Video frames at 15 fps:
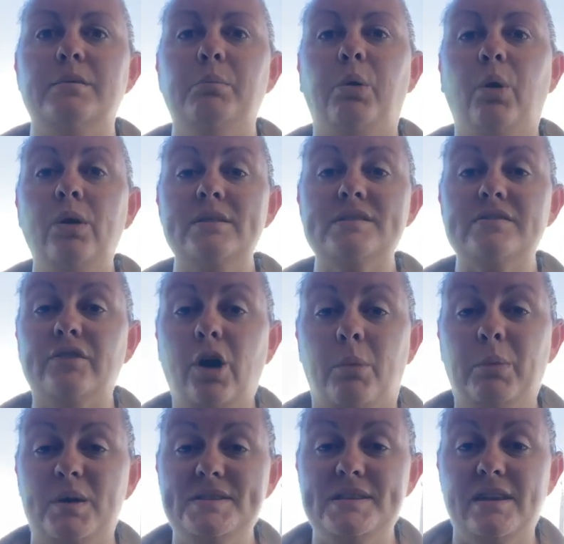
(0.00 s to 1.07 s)
importance of
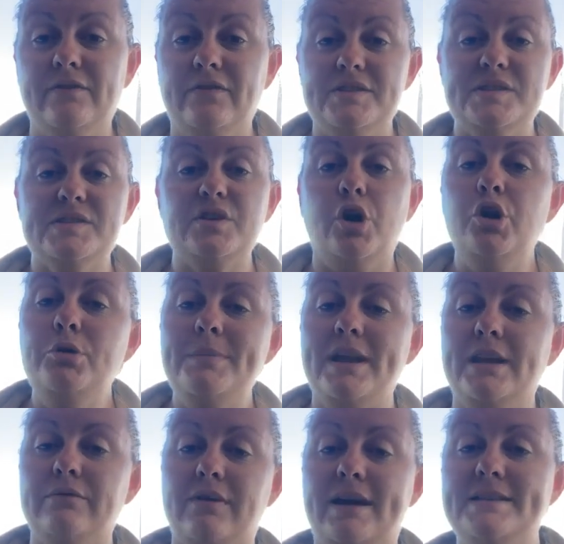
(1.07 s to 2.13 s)
composting for so
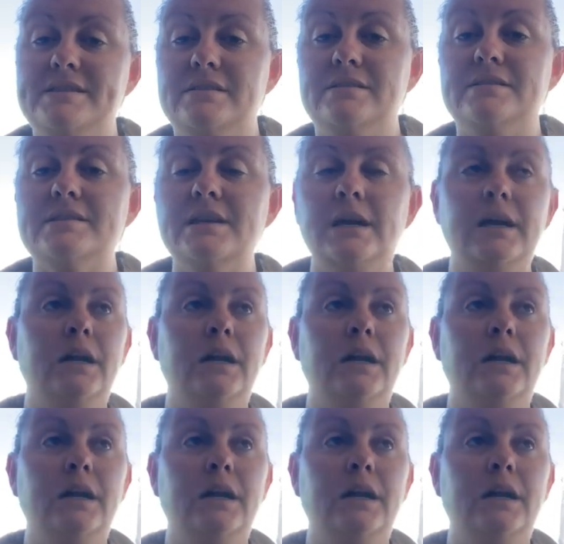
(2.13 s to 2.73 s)
many reasons.